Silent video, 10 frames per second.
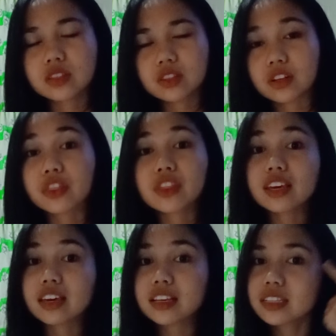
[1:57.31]
their
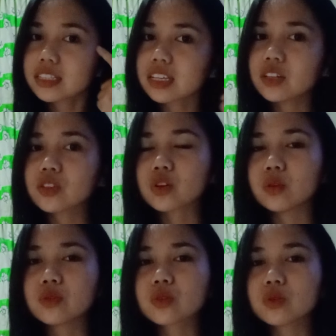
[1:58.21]
thinking skills
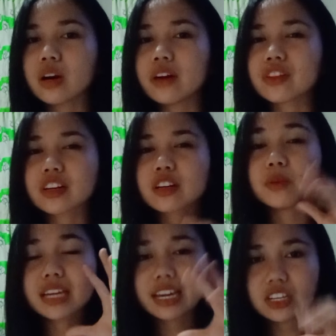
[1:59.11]
also and their
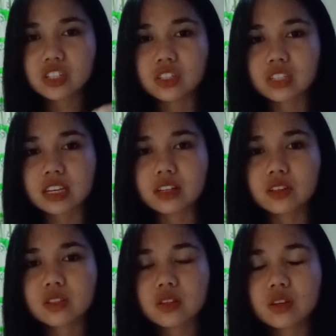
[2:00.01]
communication
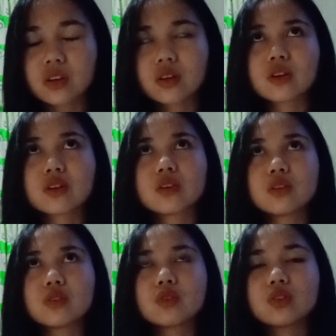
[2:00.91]
skills.
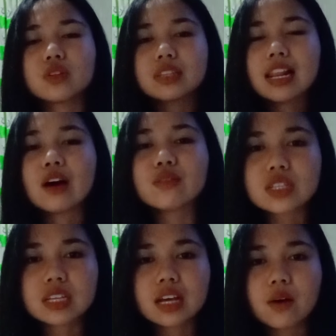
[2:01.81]
So it allows
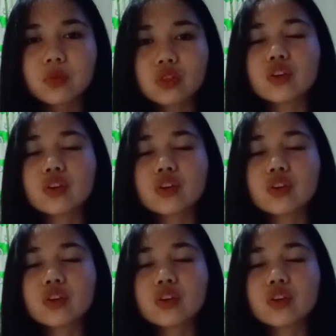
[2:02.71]
them to